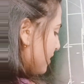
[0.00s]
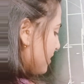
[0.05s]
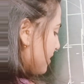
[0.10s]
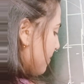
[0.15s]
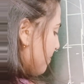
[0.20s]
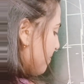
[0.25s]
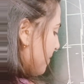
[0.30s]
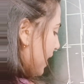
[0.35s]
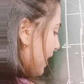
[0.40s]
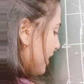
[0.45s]
is a
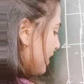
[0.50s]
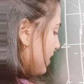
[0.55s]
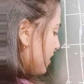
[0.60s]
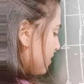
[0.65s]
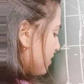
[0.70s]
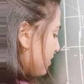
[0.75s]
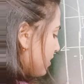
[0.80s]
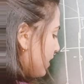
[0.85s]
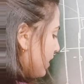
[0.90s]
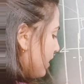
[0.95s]

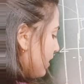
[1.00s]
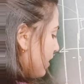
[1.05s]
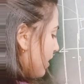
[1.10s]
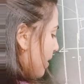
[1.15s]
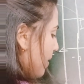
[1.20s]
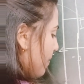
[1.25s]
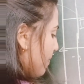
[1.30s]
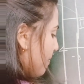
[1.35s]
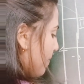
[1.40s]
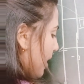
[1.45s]
-3,
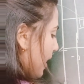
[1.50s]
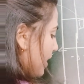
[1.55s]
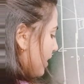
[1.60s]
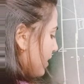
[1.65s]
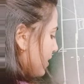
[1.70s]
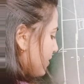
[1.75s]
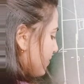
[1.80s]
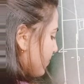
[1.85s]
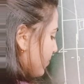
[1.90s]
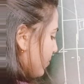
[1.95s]

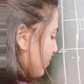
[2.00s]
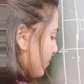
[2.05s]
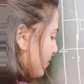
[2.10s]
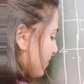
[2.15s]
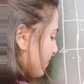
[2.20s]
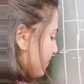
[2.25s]
-4.